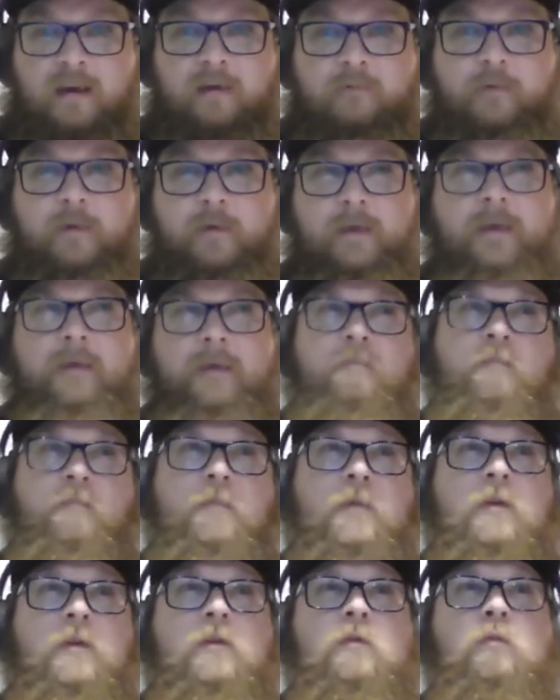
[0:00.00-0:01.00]
I feel like
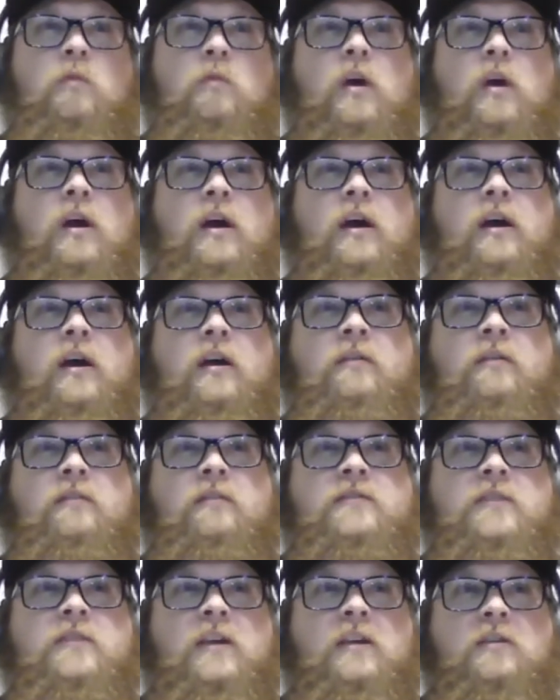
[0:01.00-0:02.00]

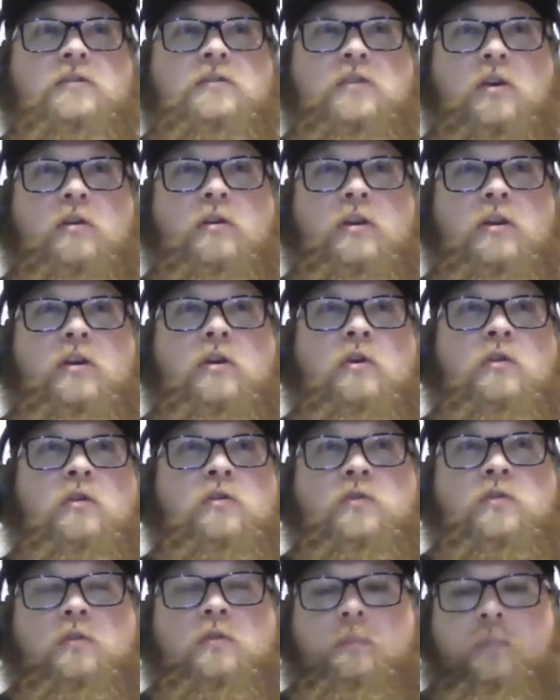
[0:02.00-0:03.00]
San Antonio
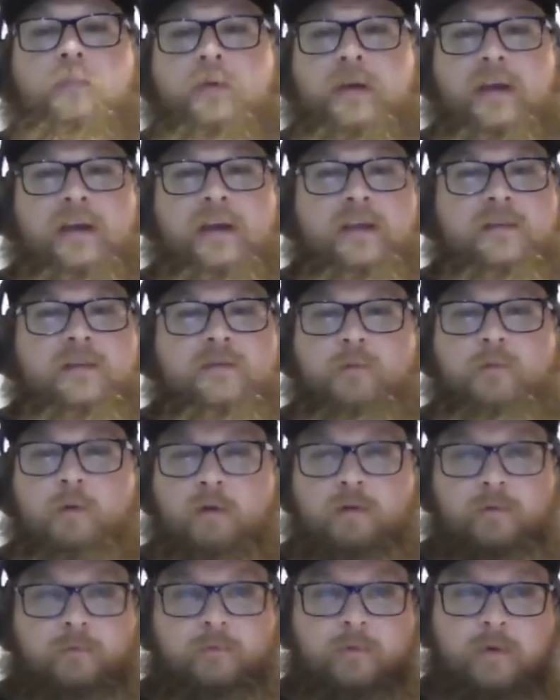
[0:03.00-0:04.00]
sort of plays
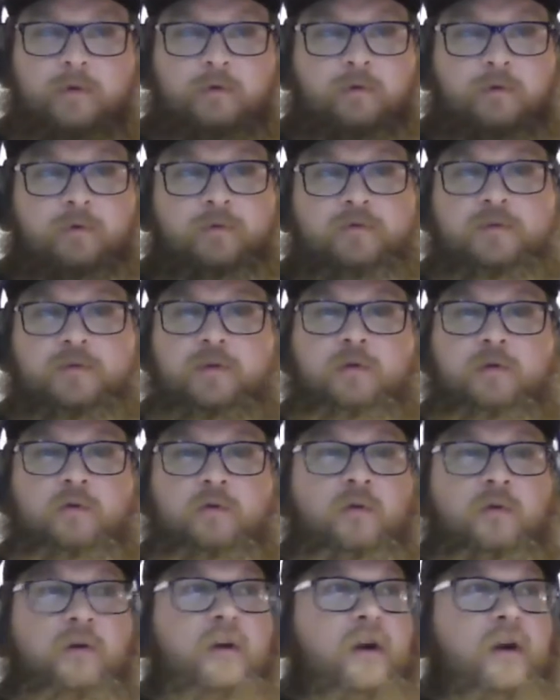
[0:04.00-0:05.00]
fourth fiddle
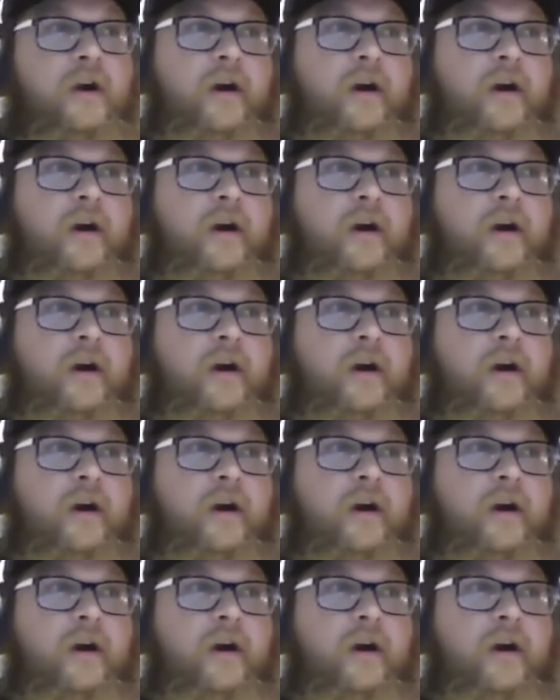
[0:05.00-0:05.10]
to